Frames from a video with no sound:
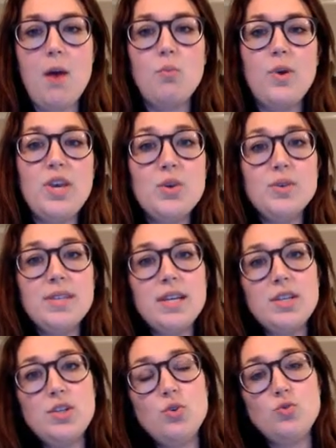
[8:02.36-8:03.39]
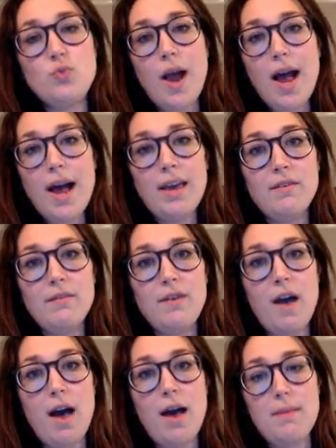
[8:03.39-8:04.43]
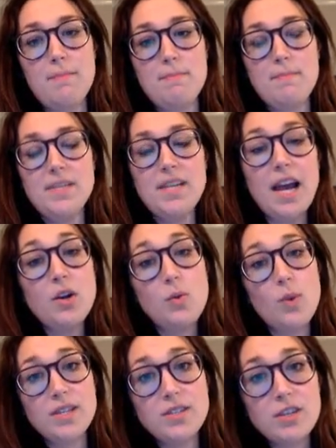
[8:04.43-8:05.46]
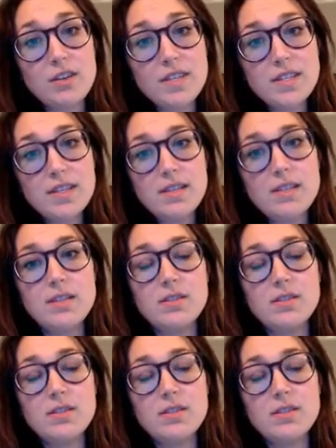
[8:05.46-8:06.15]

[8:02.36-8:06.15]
We use it to drive Title I services,